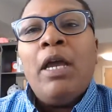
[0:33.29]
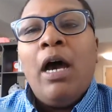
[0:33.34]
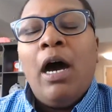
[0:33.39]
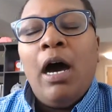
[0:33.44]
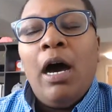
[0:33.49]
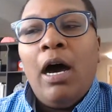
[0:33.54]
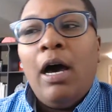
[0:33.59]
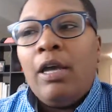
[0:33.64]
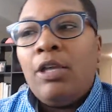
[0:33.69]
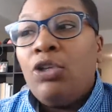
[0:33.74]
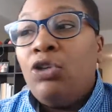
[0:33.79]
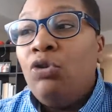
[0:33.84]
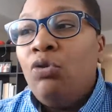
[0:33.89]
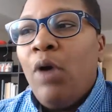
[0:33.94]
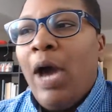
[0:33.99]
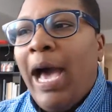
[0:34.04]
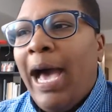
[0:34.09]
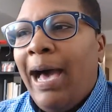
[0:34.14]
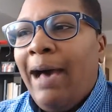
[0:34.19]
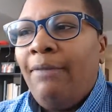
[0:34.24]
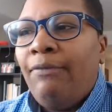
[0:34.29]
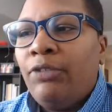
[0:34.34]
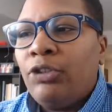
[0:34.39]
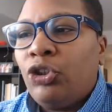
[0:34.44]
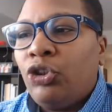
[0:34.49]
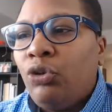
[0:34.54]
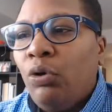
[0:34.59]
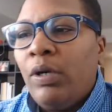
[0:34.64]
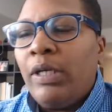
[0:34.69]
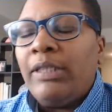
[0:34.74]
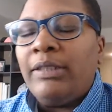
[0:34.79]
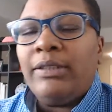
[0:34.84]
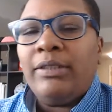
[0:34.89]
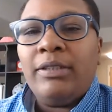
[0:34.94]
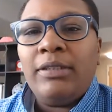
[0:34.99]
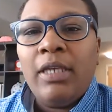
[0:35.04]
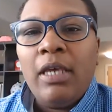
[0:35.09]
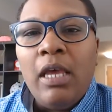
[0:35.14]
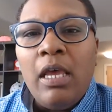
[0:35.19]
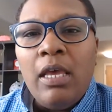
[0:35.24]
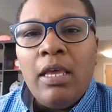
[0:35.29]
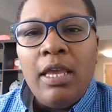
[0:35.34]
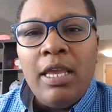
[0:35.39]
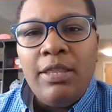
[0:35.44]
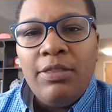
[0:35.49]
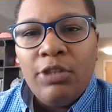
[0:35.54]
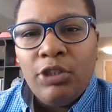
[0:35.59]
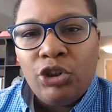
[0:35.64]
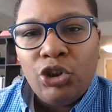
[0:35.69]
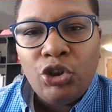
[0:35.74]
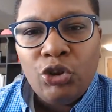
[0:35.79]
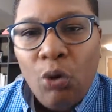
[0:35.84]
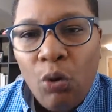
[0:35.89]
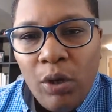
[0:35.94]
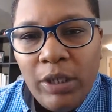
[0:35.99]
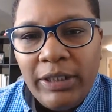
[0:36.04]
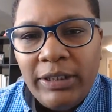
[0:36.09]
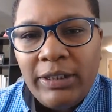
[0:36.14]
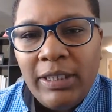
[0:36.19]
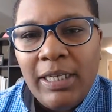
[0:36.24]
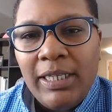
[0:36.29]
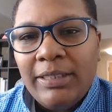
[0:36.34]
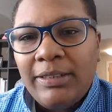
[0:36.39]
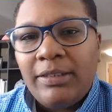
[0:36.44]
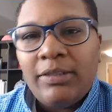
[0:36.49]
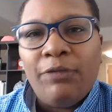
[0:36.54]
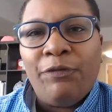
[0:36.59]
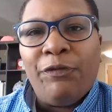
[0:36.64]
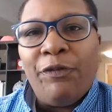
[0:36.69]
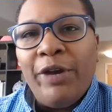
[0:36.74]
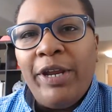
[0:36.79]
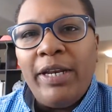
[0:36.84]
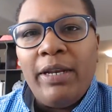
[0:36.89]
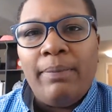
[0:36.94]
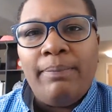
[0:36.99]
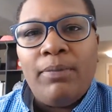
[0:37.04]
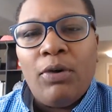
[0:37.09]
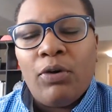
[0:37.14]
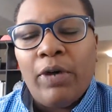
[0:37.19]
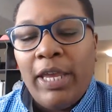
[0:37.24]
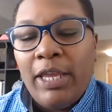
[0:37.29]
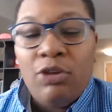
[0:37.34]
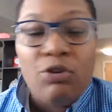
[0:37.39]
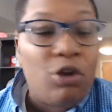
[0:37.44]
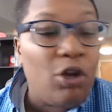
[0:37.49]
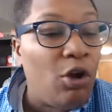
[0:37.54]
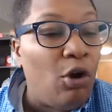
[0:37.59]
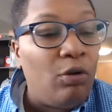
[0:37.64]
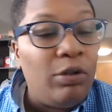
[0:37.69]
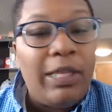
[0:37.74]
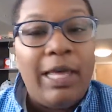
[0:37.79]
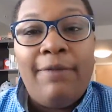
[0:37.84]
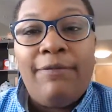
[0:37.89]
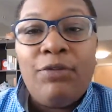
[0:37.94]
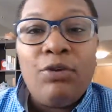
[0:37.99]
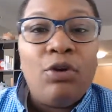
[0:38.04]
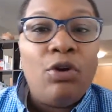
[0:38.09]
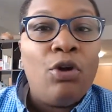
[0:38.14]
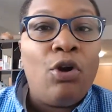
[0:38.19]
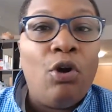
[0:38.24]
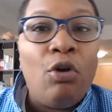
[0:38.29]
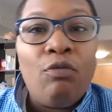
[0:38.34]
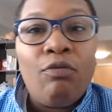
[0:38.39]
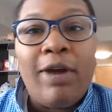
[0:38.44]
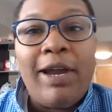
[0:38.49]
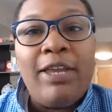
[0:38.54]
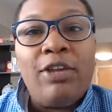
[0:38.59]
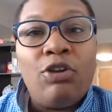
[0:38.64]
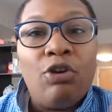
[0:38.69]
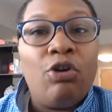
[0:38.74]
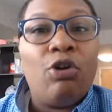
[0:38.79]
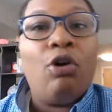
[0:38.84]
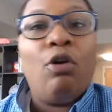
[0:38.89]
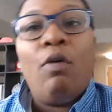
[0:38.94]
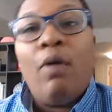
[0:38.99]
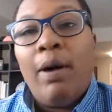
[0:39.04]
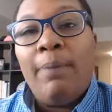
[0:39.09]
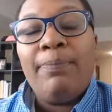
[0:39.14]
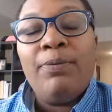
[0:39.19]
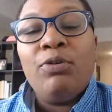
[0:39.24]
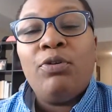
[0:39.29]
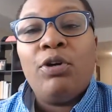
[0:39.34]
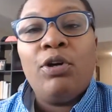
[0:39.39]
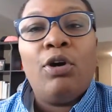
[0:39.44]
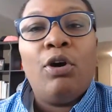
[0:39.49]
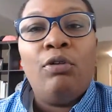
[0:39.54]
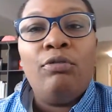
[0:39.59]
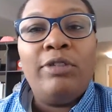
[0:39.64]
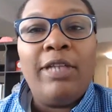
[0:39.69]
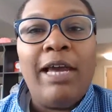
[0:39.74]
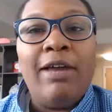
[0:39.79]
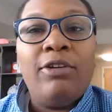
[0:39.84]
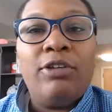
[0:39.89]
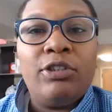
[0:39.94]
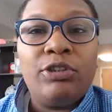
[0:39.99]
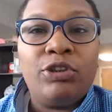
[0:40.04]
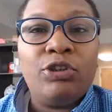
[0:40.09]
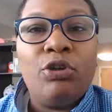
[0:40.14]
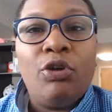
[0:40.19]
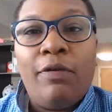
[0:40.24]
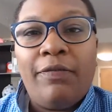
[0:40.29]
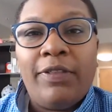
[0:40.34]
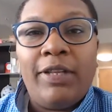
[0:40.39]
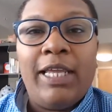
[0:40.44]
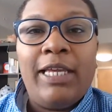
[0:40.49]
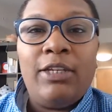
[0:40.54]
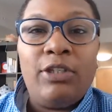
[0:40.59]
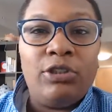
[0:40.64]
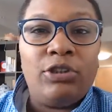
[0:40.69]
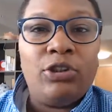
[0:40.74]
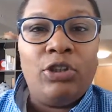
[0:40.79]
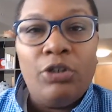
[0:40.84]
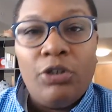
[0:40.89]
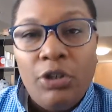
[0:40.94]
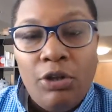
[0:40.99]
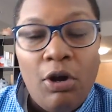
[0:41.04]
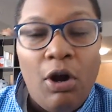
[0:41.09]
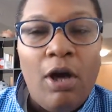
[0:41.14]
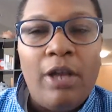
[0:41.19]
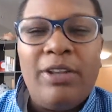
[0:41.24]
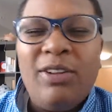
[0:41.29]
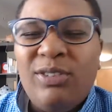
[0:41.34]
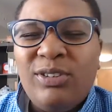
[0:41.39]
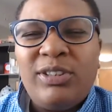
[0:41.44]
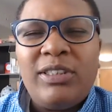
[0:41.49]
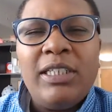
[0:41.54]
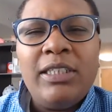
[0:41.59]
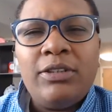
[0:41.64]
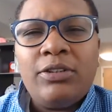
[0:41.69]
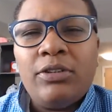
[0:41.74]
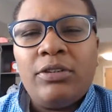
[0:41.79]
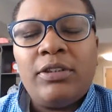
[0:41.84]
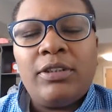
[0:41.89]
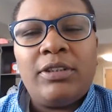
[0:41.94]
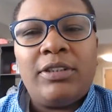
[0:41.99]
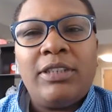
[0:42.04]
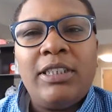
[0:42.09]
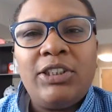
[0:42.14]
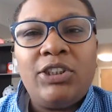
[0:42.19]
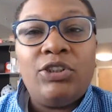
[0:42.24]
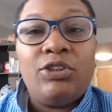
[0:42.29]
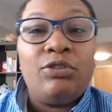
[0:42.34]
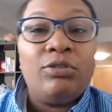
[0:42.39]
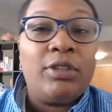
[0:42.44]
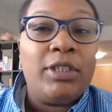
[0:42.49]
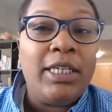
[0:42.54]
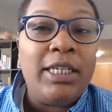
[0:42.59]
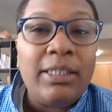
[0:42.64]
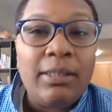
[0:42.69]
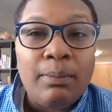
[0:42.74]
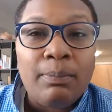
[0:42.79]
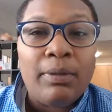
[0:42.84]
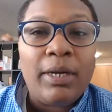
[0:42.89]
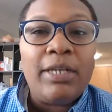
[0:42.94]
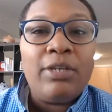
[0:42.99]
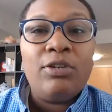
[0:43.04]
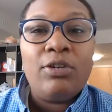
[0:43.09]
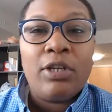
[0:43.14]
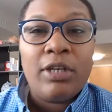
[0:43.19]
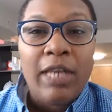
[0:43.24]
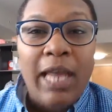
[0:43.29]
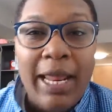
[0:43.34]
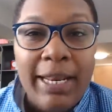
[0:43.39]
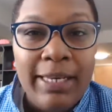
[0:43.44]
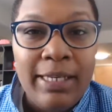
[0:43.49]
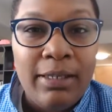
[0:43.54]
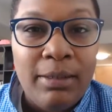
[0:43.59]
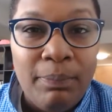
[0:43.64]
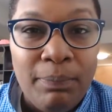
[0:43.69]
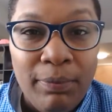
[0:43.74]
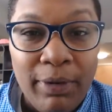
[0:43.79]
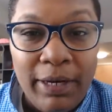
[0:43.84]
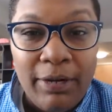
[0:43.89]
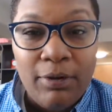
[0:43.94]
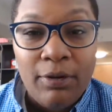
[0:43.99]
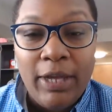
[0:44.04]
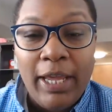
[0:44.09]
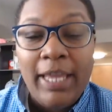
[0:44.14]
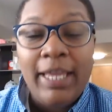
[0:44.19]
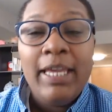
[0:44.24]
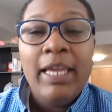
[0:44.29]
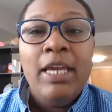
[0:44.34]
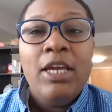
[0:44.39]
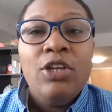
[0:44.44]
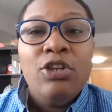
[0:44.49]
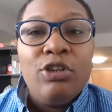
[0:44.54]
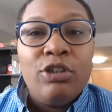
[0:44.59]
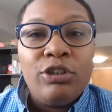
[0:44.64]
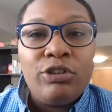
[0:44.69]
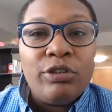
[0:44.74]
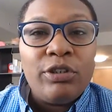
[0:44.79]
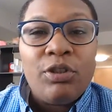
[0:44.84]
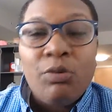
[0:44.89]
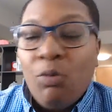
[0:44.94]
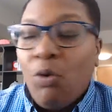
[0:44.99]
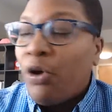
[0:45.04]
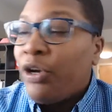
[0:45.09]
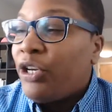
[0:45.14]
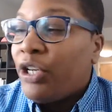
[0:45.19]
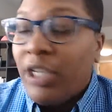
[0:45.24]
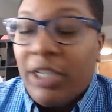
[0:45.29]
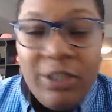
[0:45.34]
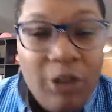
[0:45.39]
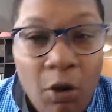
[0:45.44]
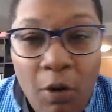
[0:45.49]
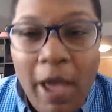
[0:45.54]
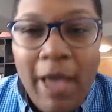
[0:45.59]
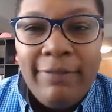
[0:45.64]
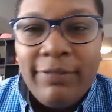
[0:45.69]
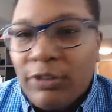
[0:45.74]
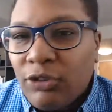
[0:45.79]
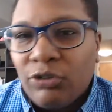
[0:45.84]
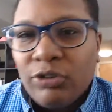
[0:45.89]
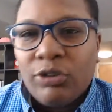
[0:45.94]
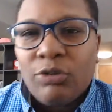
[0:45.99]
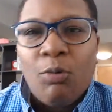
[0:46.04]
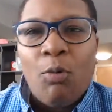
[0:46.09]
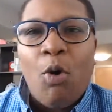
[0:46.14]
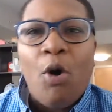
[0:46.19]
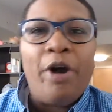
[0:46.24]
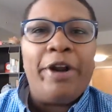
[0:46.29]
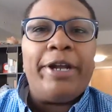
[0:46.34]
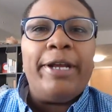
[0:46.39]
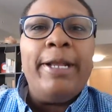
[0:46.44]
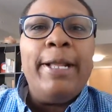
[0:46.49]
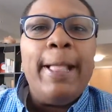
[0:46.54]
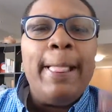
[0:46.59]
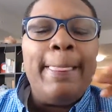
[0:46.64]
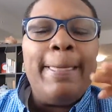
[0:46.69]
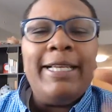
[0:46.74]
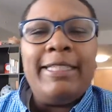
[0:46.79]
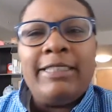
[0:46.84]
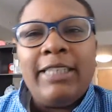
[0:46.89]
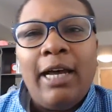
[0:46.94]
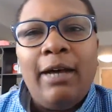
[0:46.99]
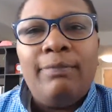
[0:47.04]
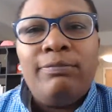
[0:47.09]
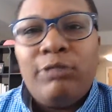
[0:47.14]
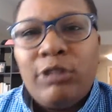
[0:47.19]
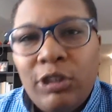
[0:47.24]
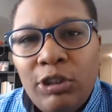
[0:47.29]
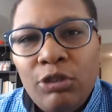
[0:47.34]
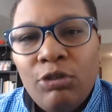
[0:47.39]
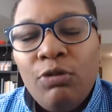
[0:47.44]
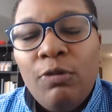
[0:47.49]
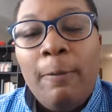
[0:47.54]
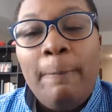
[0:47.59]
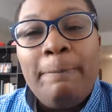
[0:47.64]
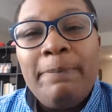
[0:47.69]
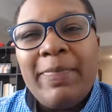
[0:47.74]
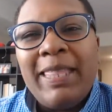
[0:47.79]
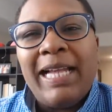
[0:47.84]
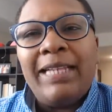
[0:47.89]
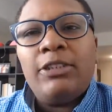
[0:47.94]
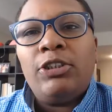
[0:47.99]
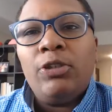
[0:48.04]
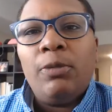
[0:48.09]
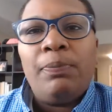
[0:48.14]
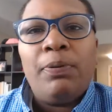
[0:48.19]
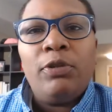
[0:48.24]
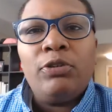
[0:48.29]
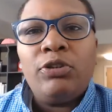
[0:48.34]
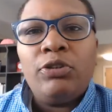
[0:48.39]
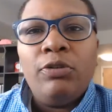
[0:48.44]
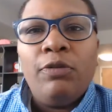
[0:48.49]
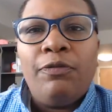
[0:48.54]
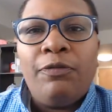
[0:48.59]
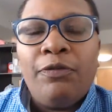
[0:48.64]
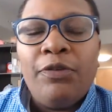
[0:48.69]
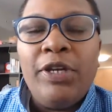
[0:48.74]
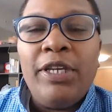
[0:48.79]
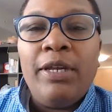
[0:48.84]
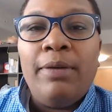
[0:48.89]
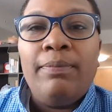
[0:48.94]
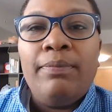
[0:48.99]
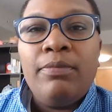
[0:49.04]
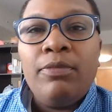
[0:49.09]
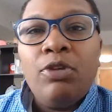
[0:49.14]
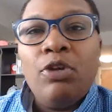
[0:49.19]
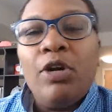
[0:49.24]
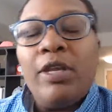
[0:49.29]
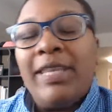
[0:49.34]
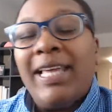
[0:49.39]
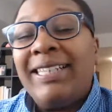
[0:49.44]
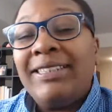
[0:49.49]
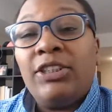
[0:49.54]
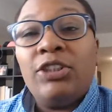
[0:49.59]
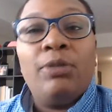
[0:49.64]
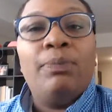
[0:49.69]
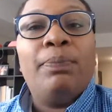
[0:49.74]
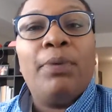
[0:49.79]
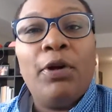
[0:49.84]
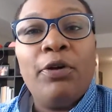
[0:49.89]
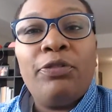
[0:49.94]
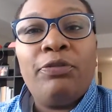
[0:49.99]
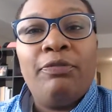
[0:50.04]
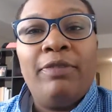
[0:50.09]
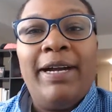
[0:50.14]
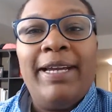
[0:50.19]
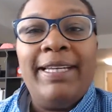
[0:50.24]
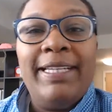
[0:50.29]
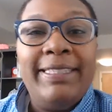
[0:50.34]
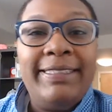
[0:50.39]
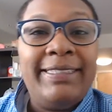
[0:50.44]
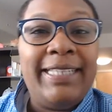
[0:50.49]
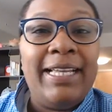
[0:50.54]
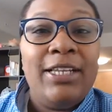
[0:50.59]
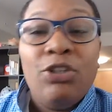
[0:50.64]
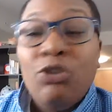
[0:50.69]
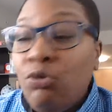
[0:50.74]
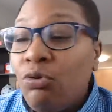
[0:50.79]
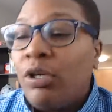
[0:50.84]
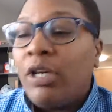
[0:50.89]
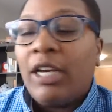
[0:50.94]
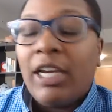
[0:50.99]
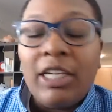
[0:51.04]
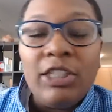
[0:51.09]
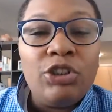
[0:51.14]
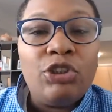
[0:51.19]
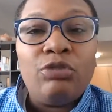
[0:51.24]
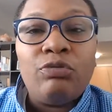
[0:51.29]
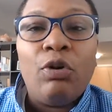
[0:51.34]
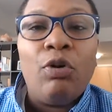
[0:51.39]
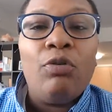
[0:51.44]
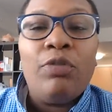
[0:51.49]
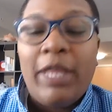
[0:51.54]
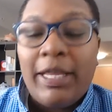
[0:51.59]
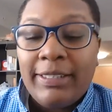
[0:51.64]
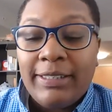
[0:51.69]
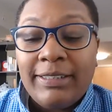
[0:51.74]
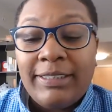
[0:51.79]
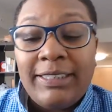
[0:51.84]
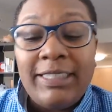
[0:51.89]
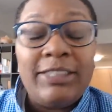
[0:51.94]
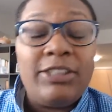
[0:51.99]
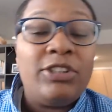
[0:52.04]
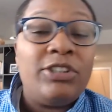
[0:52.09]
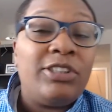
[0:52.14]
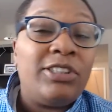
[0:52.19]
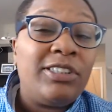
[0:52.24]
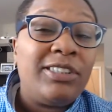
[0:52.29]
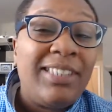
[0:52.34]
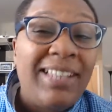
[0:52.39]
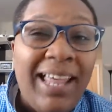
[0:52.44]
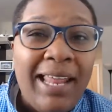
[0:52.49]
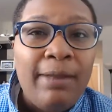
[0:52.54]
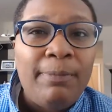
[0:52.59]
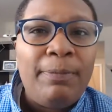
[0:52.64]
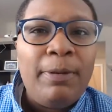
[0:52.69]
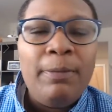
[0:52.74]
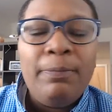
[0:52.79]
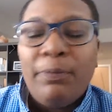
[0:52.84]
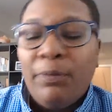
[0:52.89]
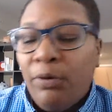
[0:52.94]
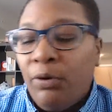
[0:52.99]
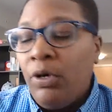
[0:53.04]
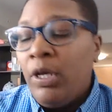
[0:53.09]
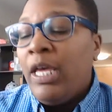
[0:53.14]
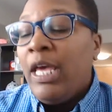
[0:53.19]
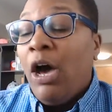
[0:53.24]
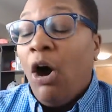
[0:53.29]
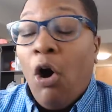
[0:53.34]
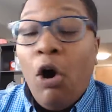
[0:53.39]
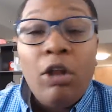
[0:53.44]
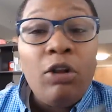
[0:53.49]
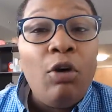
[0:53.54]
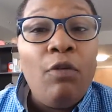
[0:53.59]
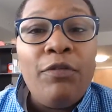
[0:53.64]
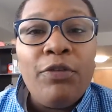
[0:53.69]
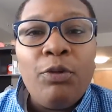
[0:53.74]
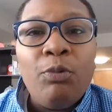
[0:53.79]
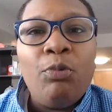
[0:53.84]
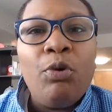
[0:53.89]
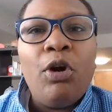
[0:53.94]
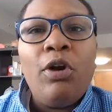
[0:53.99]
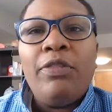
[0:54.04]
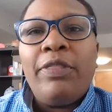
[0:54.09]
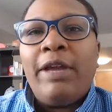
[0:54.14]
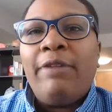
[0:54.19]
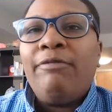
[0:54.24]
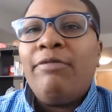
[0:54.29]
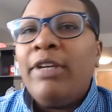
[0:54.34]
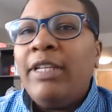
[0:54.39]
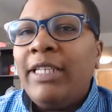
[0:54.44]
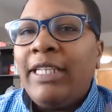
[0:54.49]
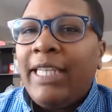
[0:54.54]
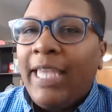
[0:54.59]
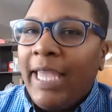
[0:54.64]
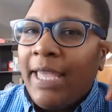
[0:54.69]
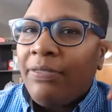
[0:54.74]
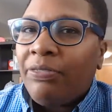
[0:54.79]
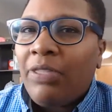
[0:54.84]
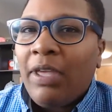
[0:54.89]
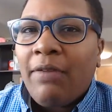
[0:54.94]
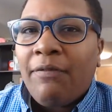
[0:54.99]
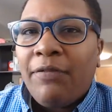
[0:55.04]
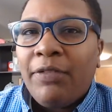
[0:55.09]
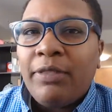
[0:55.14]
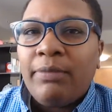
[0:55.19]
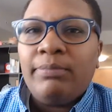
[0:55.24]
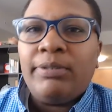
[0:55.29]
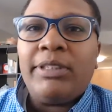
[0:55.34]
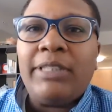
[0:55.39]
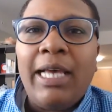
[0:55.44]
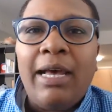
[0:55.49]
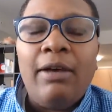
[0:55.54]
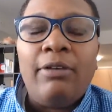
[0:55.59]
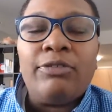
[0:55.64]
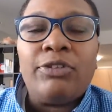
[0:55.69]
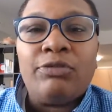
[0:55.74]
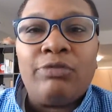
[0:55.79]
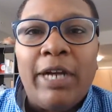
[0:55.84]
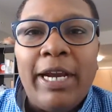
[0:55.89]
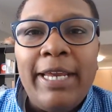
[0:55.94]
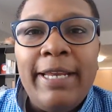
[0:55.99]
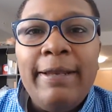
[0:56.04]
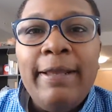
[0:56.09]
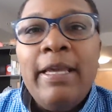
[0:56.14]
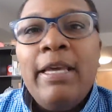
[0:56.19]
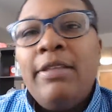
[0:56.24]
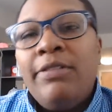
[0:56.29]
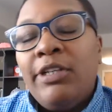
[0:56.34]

Uh, you have a choice, and the choice is the freedom, okay? You can go left, you can go right, you can go up, you can go down, you can turn off the light, you turn it on. Those things are decisions. You can eat the bread, you cannot eat the bread, okay? You can drink the water, you don't have to drink the water. It's up to you. That's your personal freedom. Your that's your birthright is that you could control that decisions. There's a lot of people all over the world that really can't think for themselves, right?